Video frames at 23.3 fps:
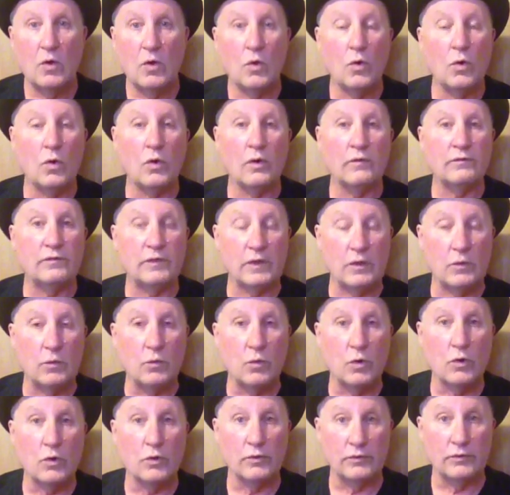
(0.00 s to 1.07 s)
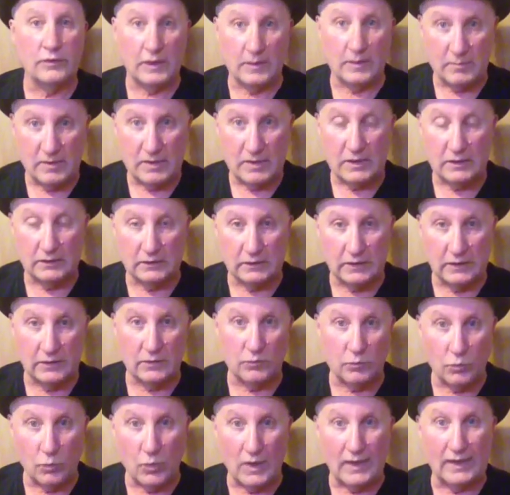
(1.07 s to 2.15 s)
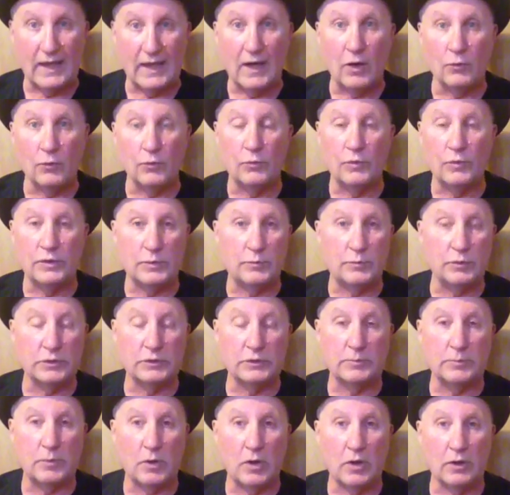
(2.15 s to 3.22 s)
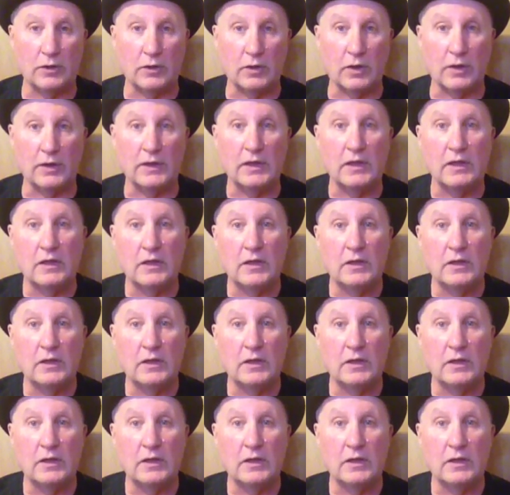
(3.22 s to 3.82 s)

or if they were and they immediately went out when you put the pot on,